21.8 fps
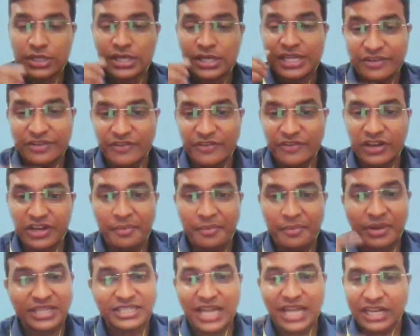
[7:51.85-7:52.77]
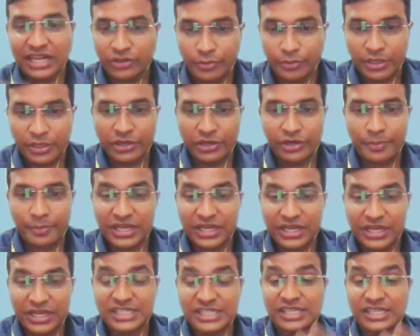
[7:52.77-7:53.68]
civil remedies and criminal
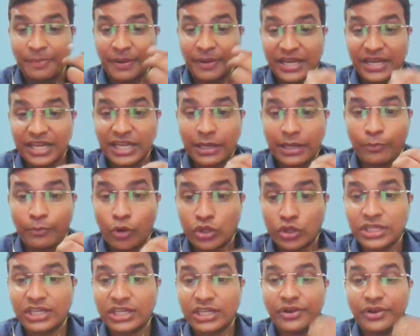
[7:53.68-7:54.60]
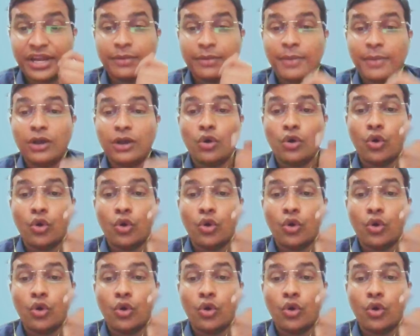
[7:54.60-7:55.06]
remedies, depending upon the trademark